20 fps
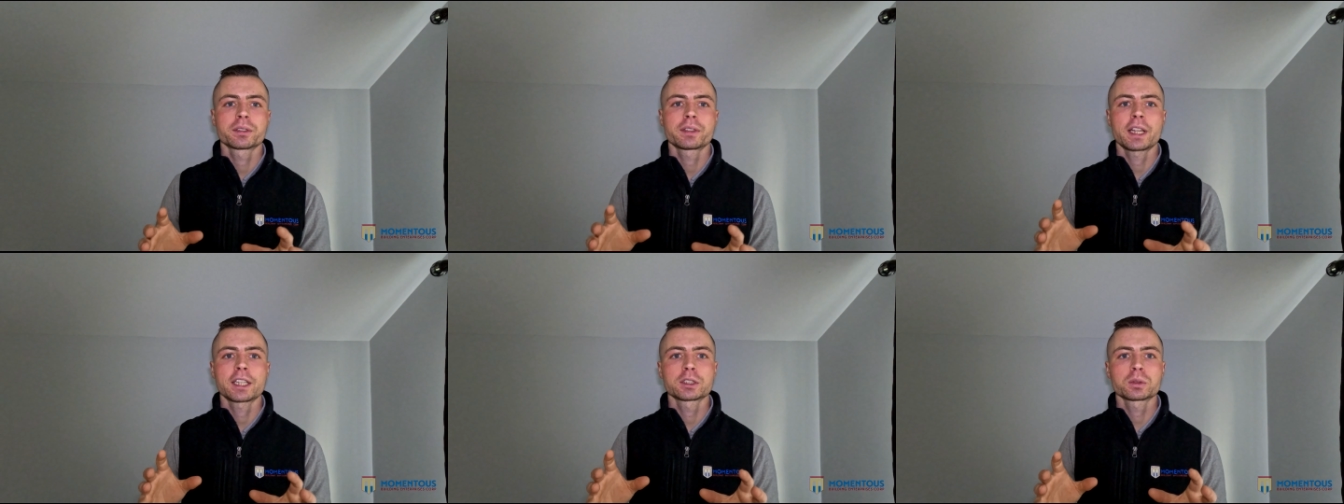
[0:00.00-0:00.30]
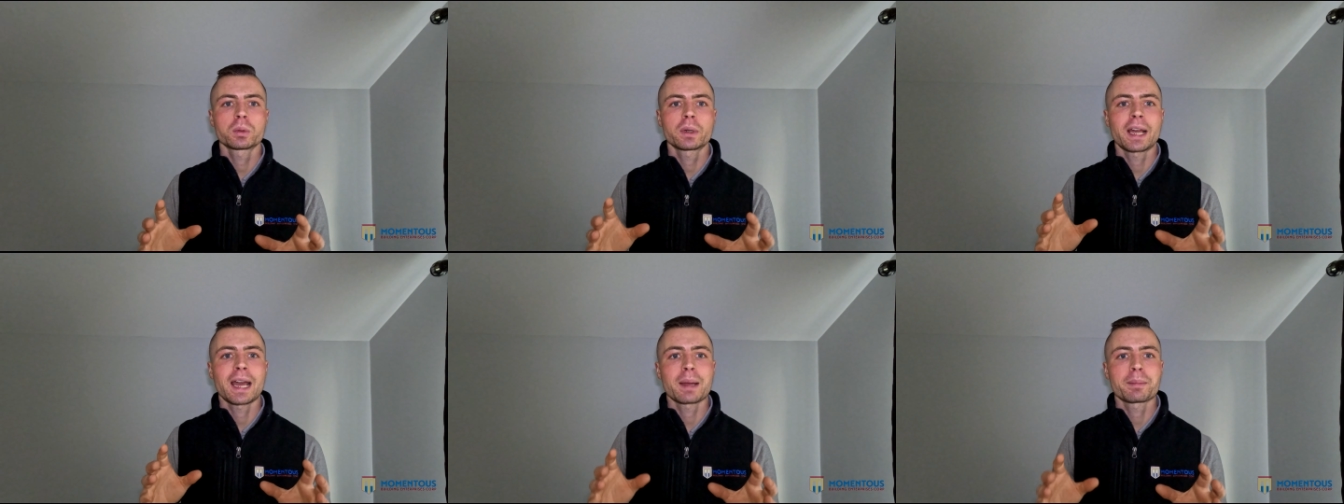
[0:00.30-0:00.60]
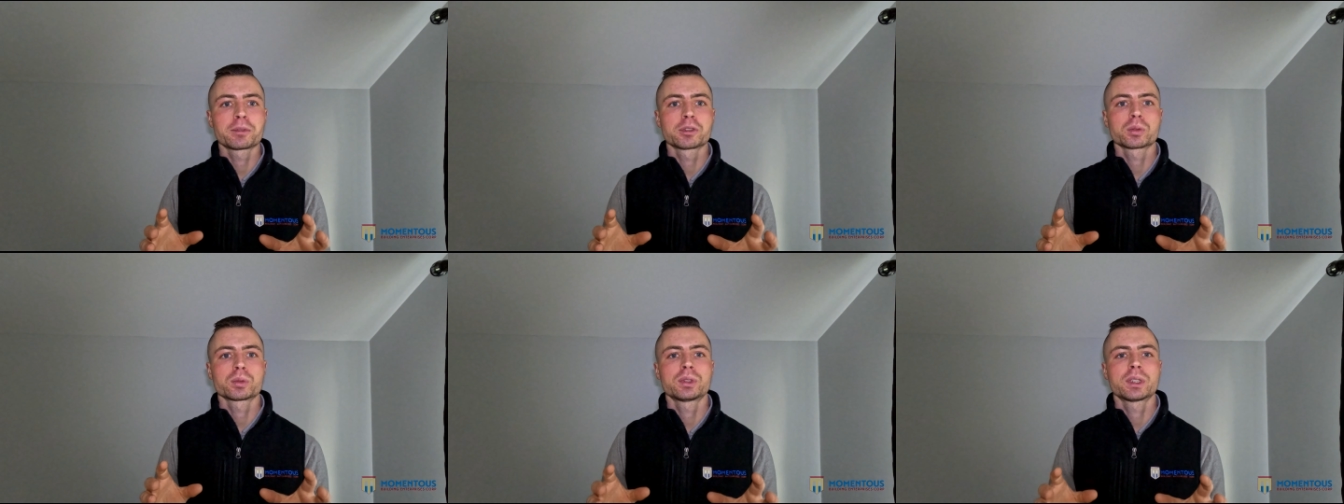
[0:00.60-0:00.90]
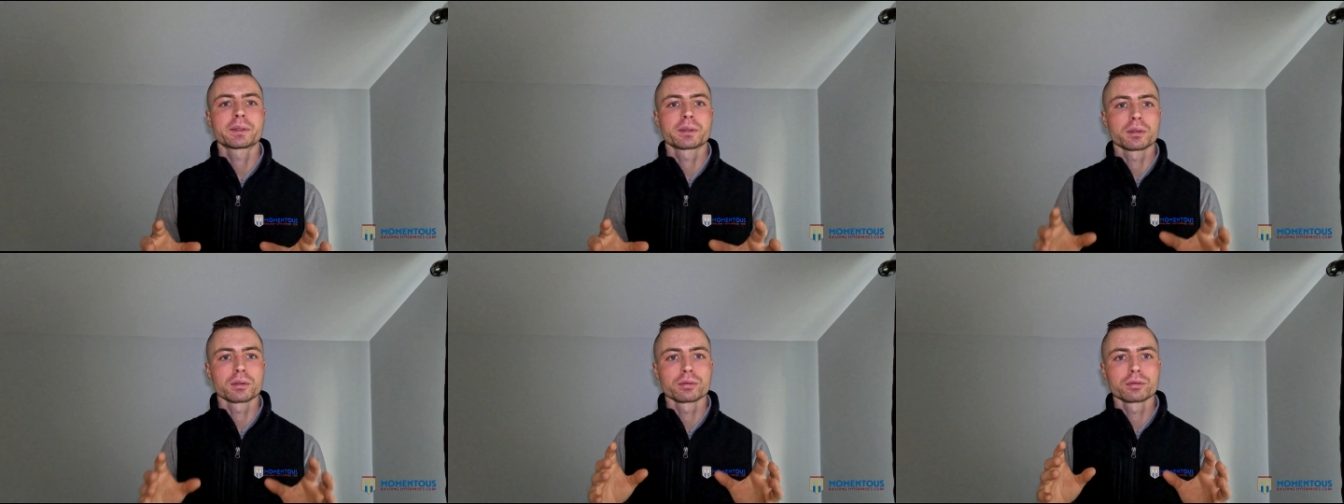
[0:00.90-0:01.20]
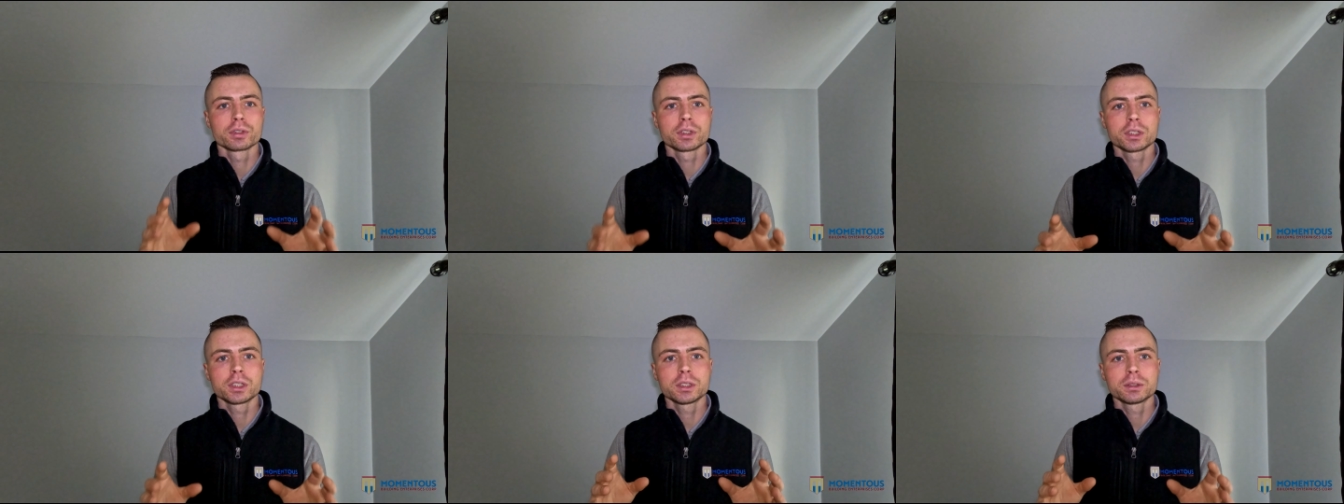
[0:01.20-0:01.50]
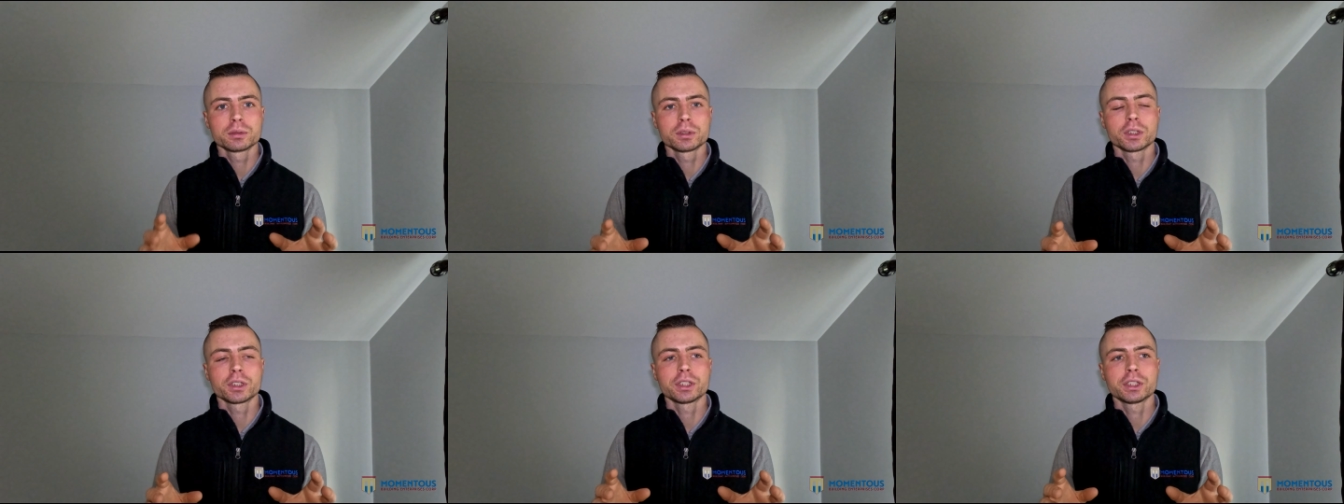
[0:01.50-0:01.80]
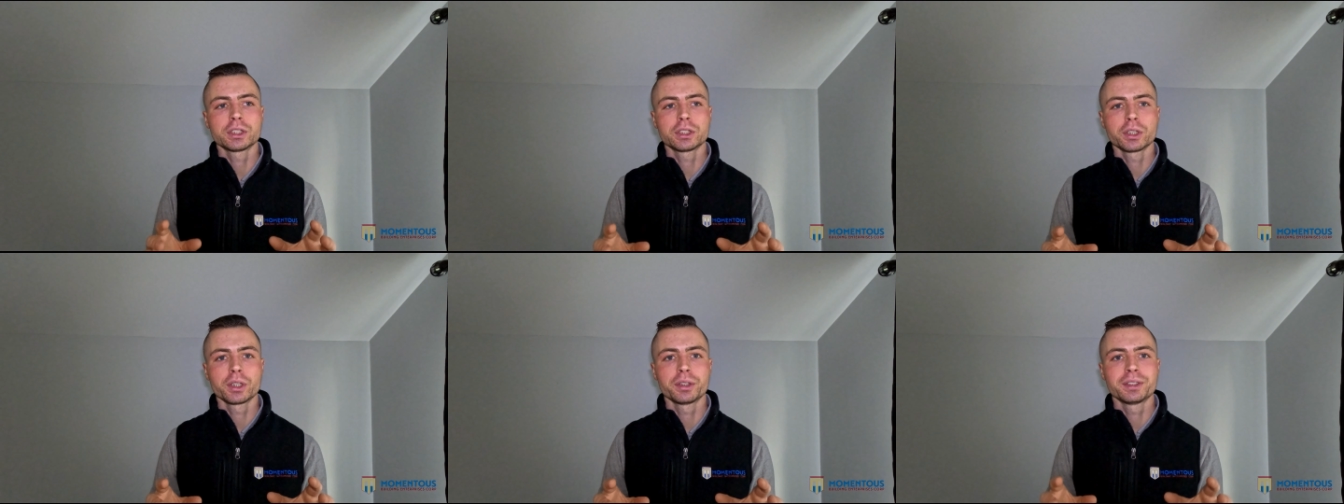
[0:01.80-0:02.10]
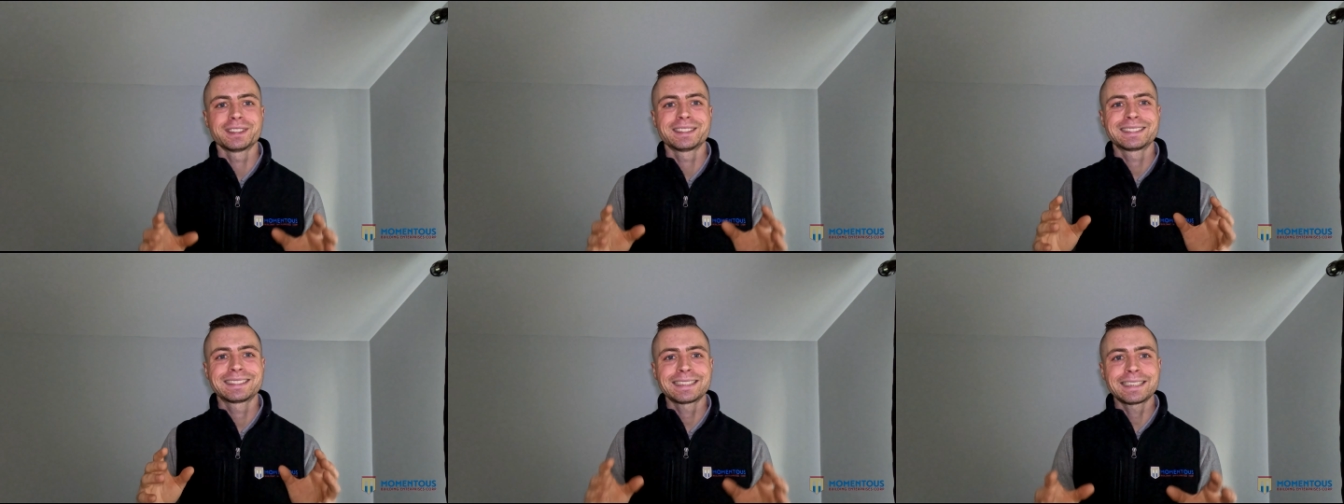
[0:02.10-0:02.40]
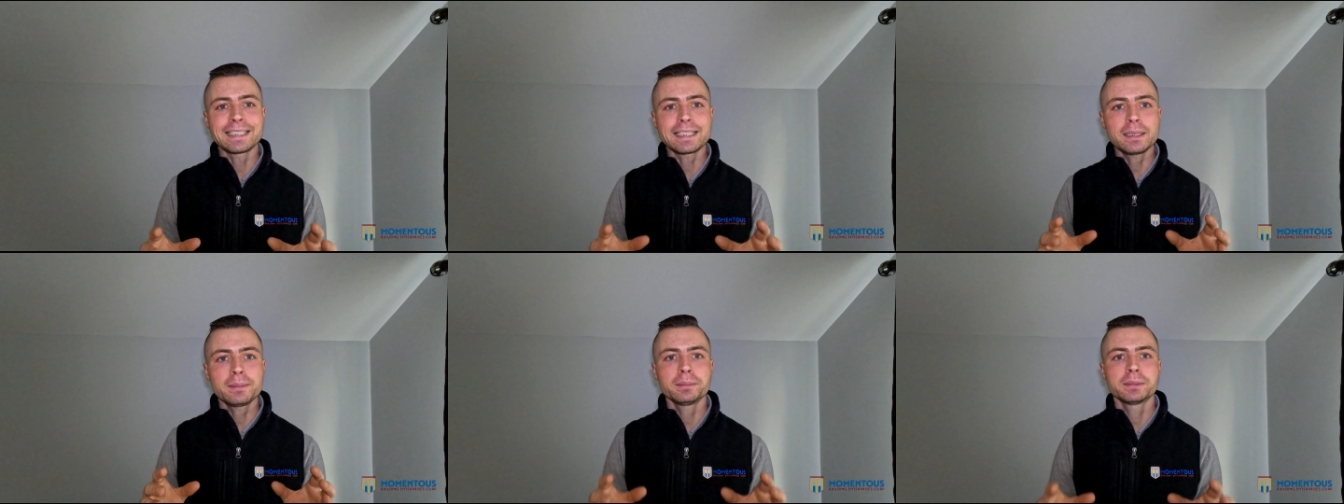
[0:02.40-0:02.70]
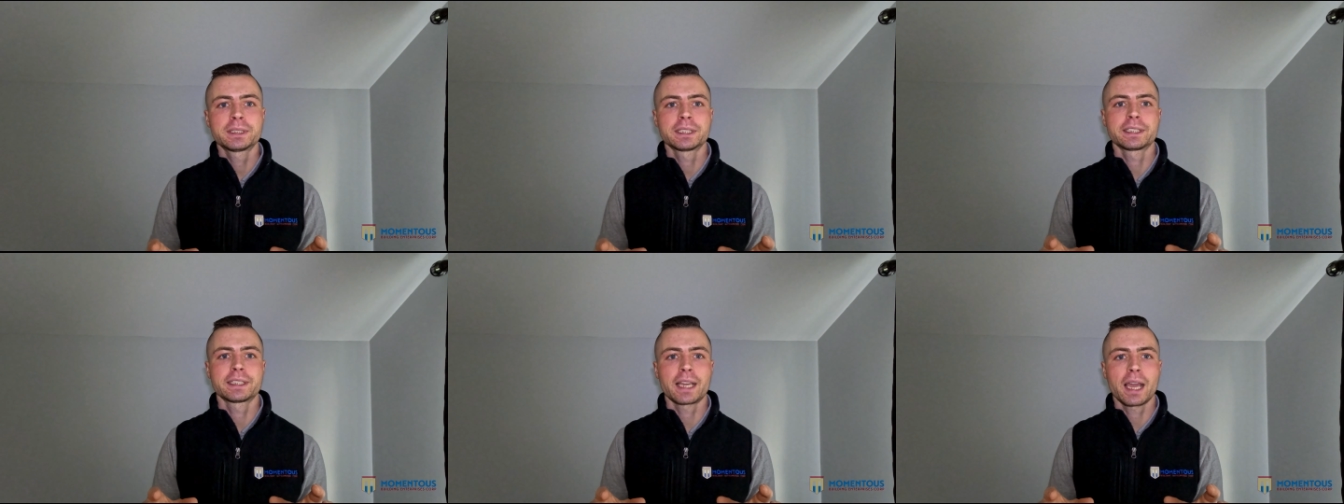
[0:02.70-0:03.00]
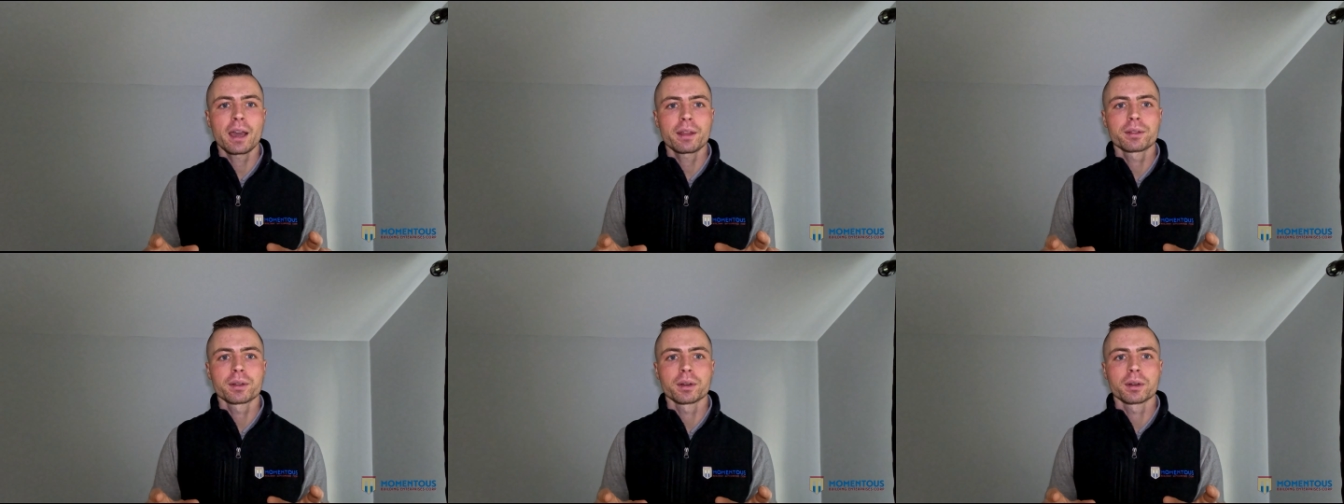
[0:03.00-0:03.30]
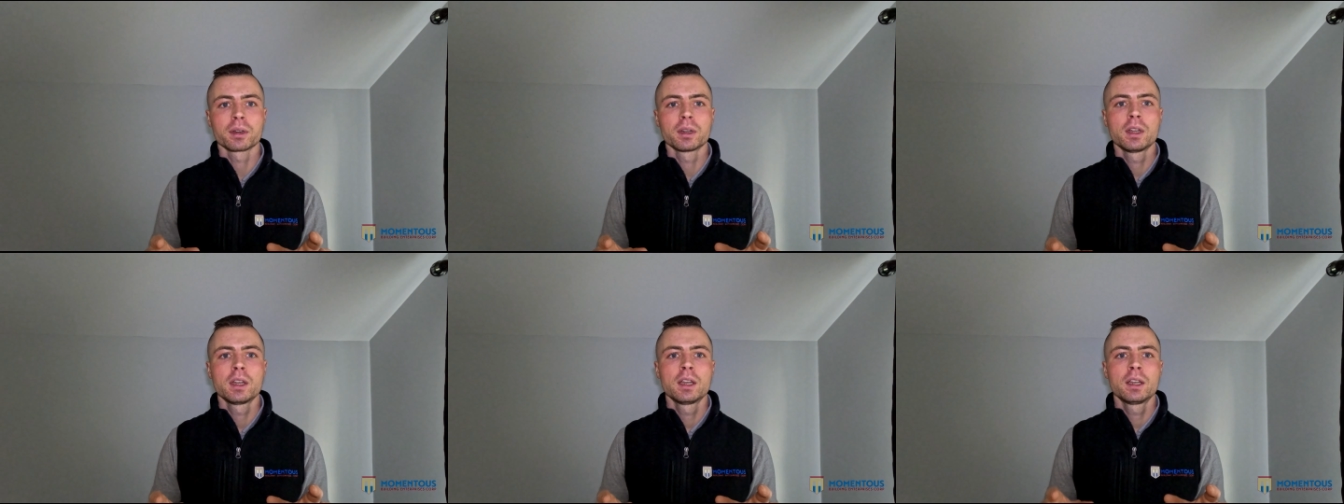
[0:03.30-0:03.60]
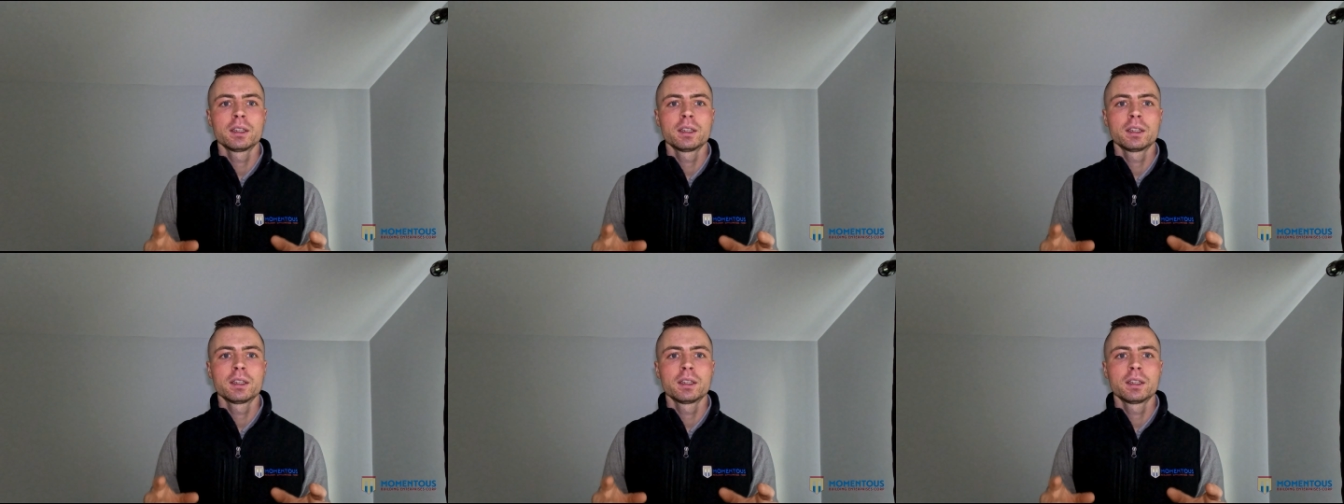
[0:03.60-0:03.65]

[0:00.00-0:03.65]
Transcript: and that's what happens when you have a really, really good team together